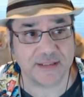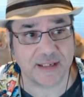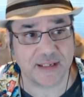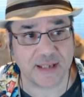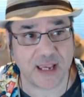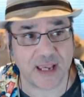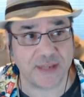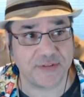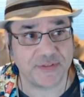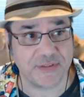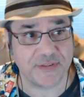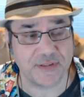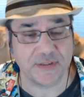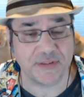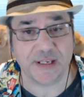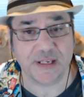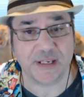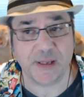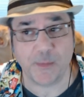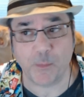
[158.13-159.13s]
I still
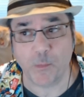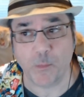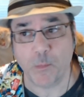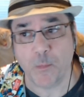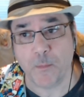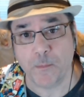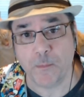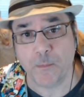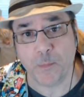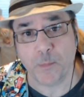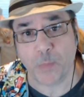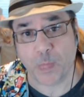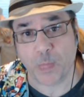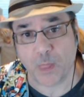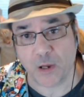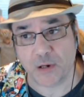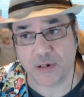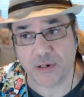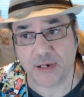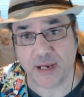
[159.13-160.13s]
get
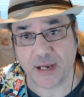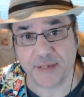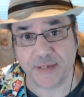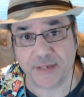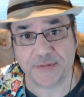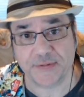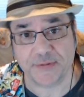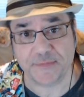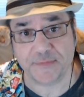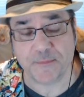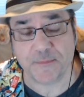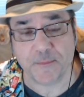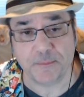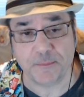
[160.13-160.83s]
all kinds of